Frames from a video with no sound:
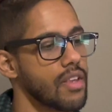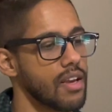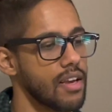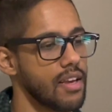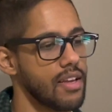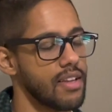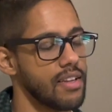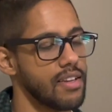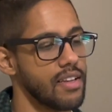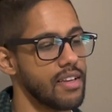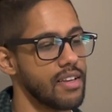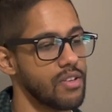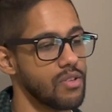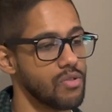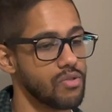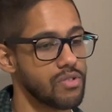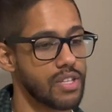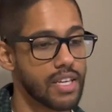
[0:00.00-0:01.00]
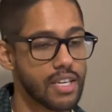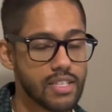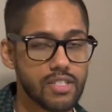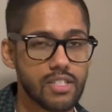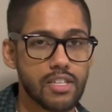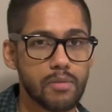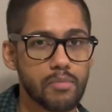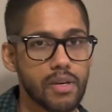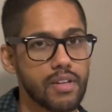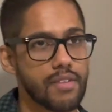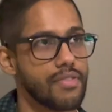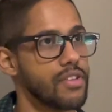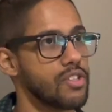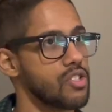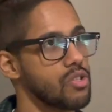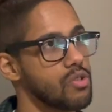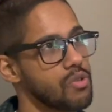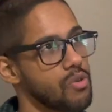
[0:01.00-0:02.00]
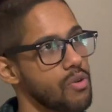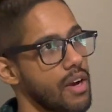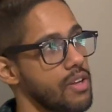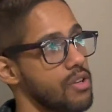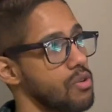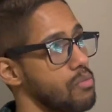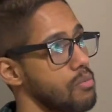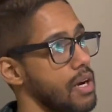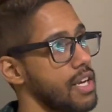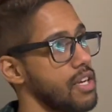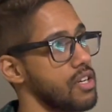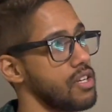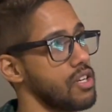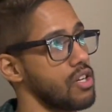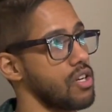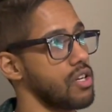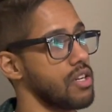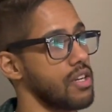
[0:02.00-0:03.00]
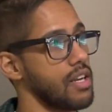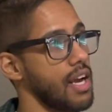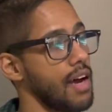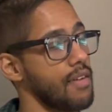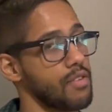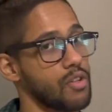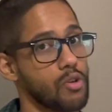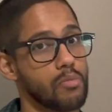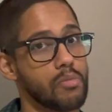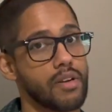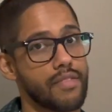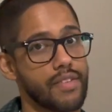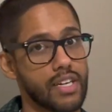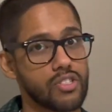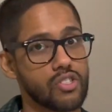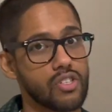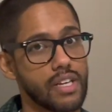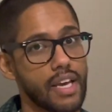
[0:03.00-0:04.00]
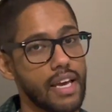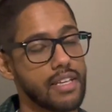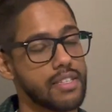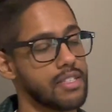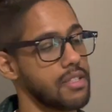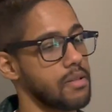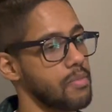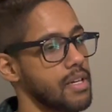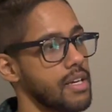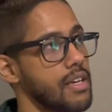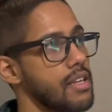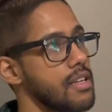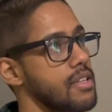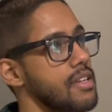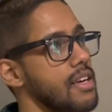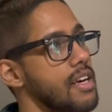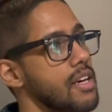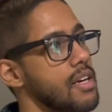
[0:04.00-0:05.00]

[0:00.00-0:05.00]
and you think it's going to benefit you, you might have a little bit of extra gains at the beginning,